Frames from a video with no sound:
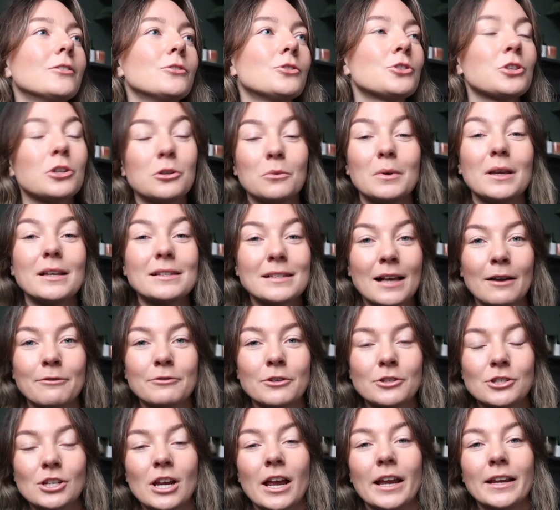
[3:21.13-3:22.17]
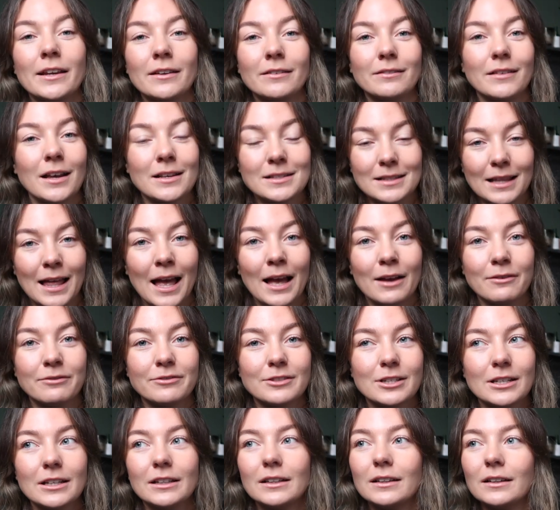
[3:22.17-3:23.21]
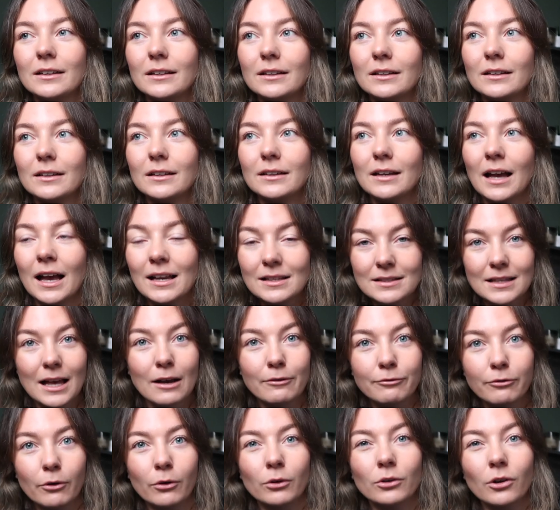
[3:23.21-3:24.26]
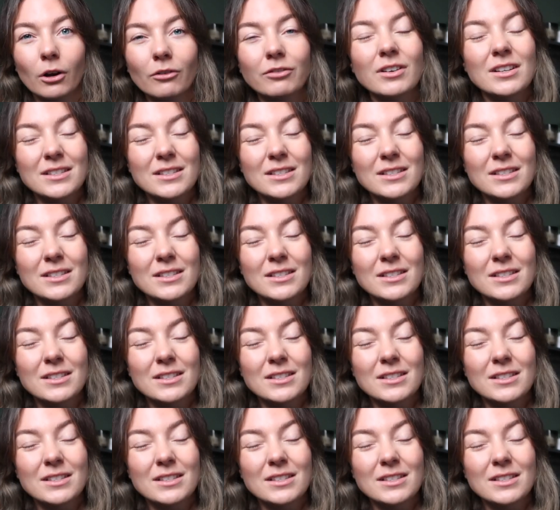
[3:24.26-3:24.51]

2 weeks after Jay has left, has that fallen off?